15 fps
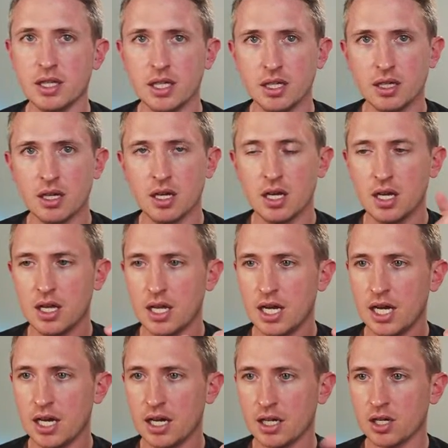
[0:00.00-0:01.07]
the
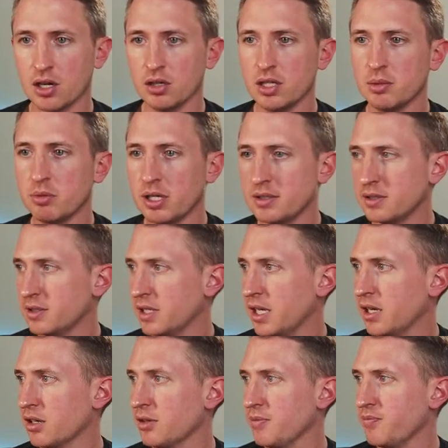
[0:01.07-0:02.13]
curly braces
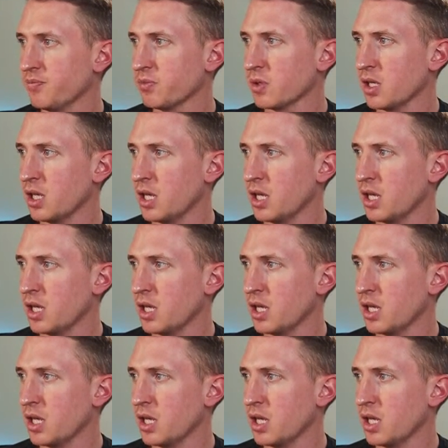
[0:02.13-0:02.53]
here,